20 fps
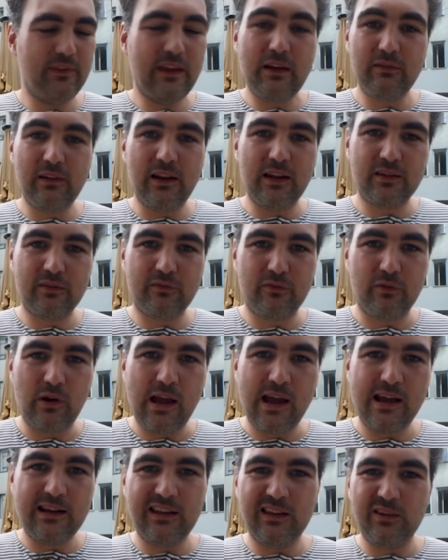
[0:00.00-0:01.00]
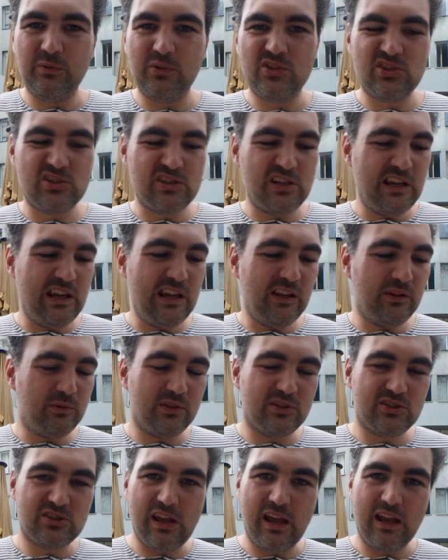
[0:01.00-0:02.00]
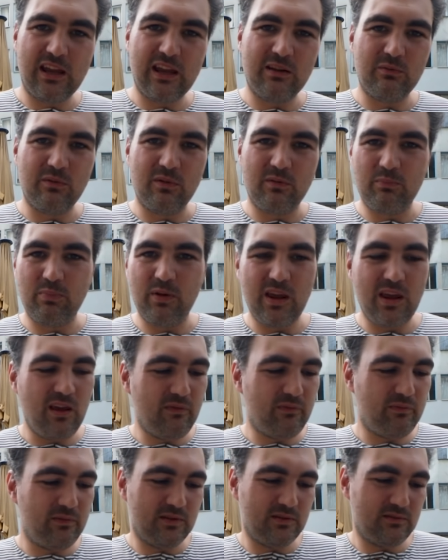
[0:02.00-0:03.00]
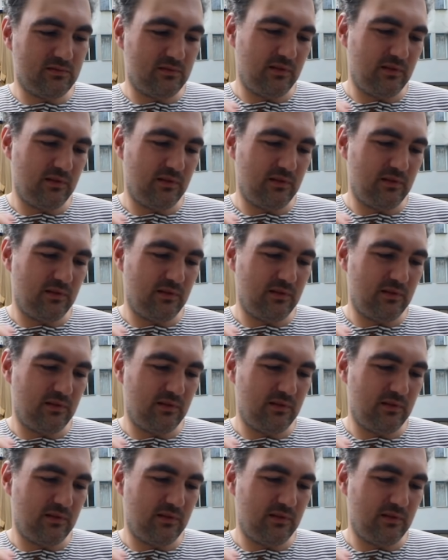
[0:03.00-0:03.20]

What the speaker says: They have lots of varieties with cheese, with chicken, with beef, with.